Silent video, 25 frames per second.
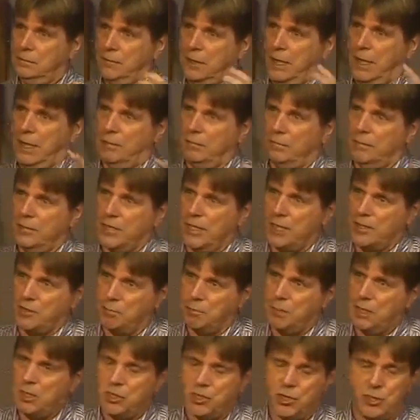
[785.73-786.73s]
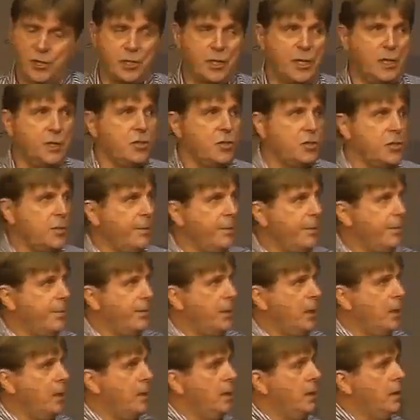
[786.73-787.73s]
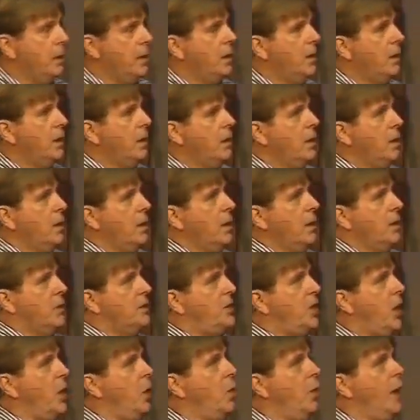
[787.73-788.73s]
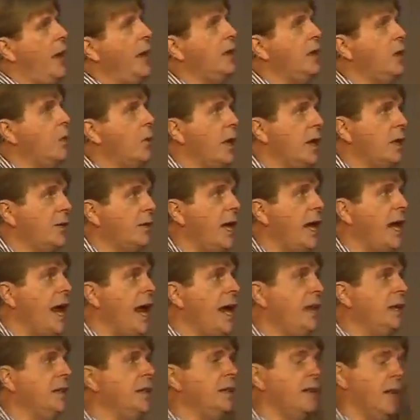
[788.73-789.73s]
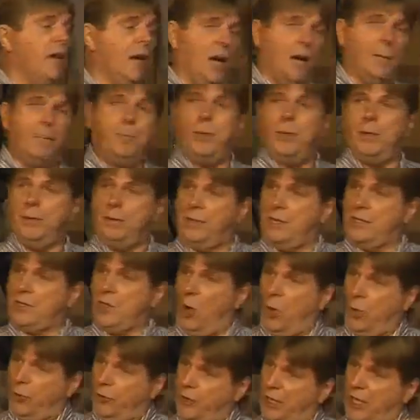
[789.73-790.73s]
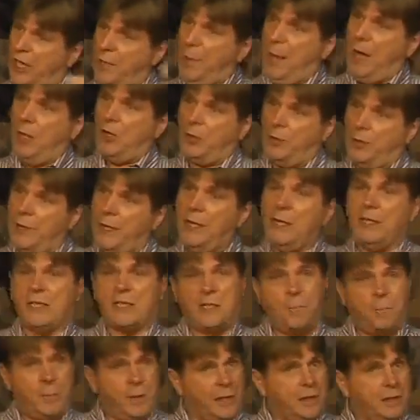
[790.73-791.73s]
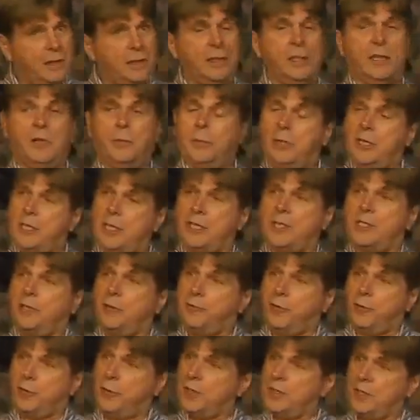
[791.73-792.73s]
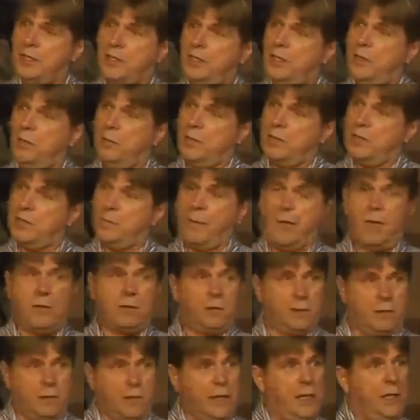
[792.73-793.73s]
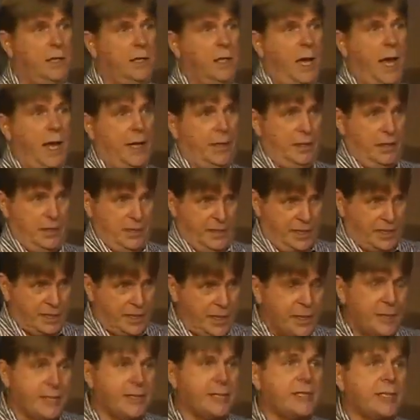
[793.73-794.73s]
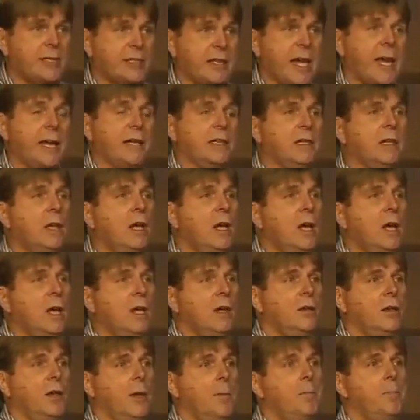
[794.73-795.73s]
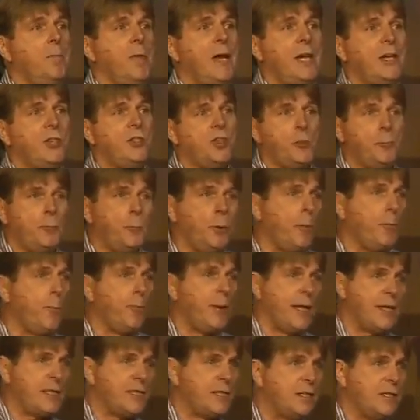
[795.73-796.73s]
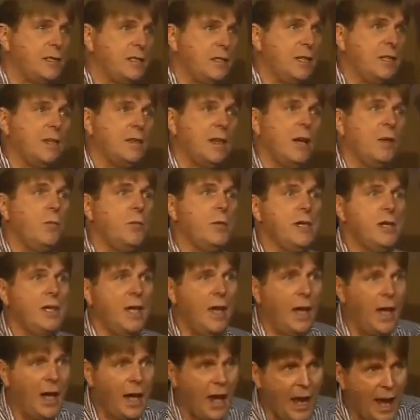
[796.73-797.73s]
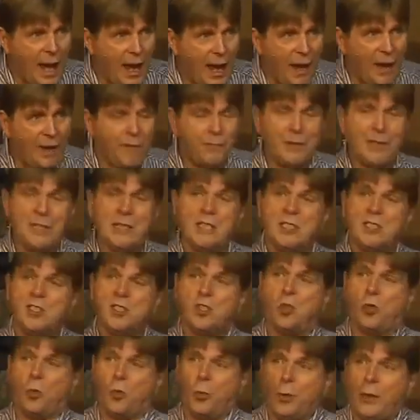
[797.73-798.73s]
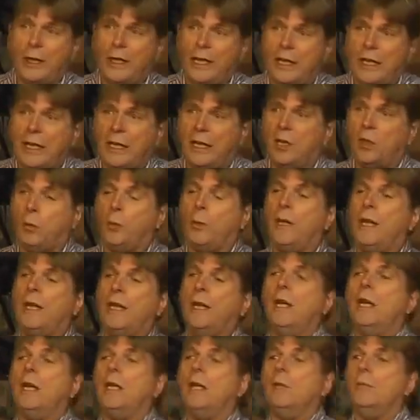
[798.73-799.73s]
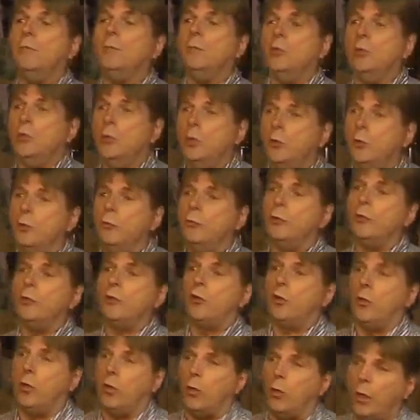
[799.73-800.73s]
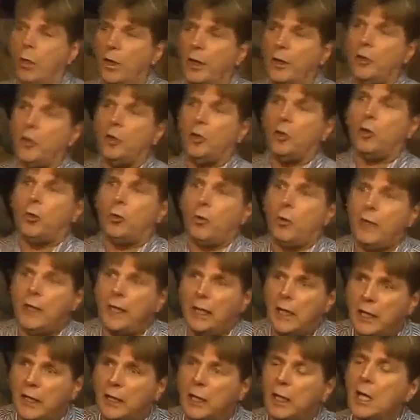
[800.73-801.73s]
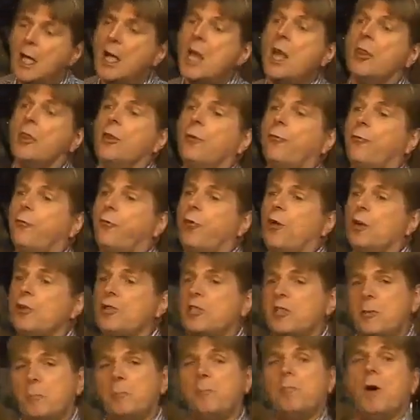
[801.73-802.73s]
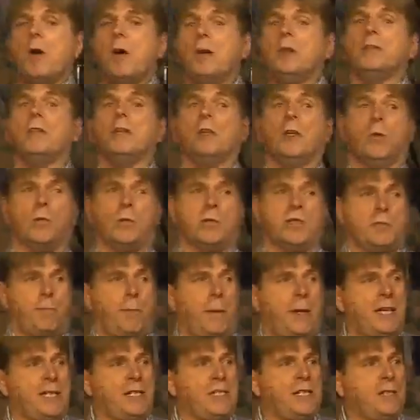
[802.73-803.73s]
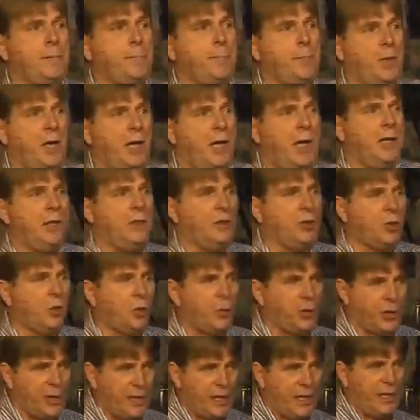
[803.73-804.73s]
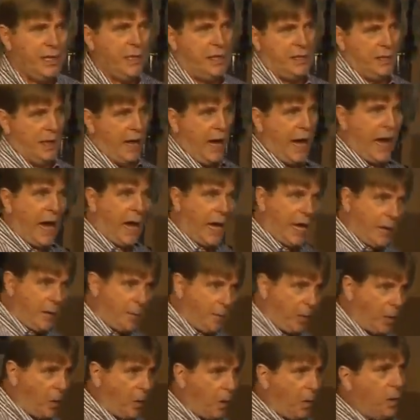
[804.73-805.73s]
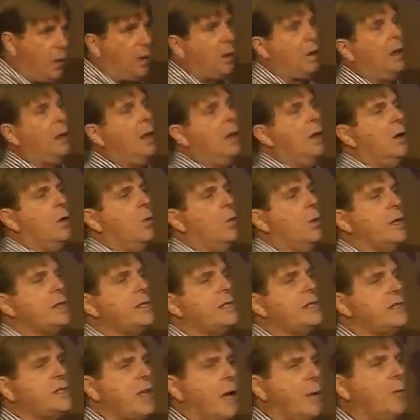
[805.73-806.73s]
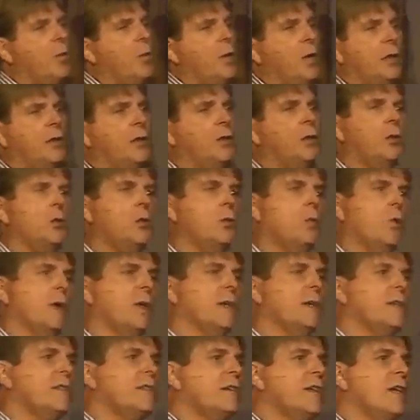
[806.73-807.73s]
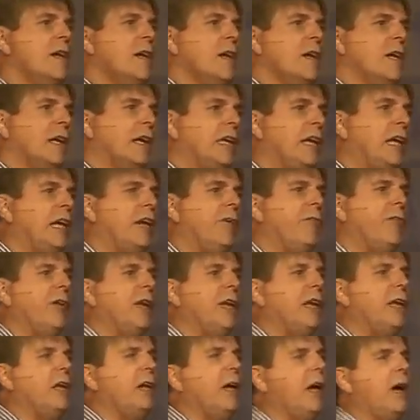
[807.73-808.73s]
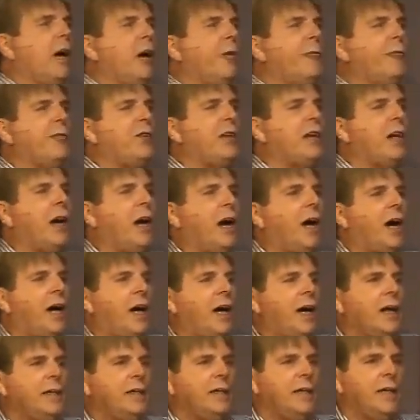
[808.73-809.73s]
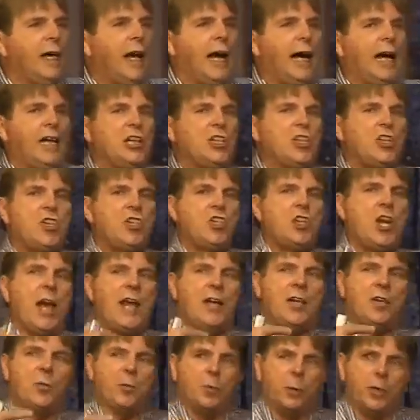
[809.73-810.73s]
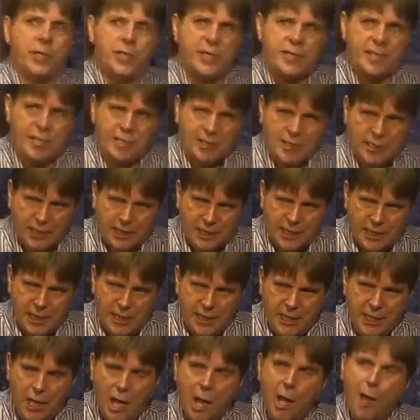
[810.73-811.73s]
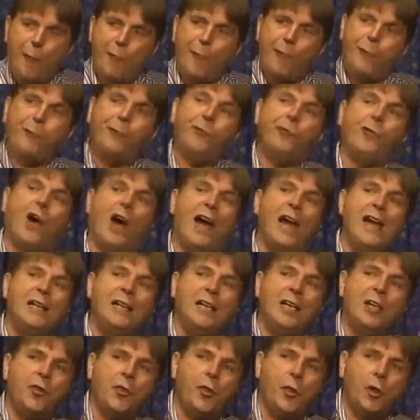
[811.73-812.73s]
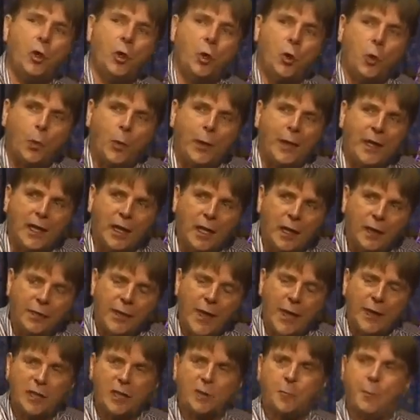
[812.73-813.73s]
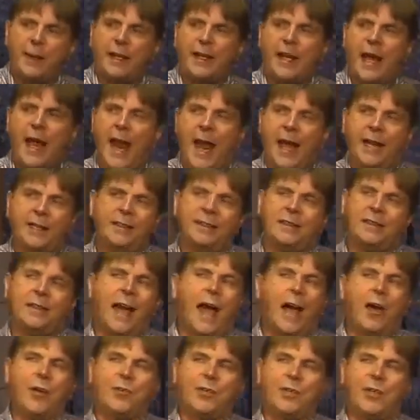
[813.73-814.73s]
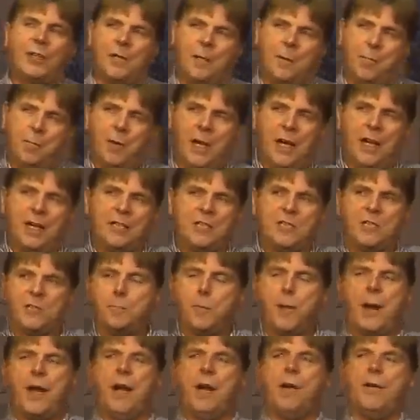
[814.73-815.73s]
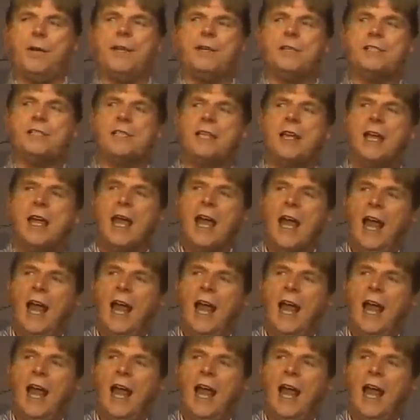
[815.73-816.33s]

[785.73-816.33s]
Okay, it doesn't mean just touch. So, anyway, they ended up, this whole thing about greed is a big deal because the first sin was about greed. And since then, the major propensity that we have is greed. We move toward greed. The first murder was based upon greed. Abel was someone who was giving of God generously fighting the greed that had been handed down to him by his parents.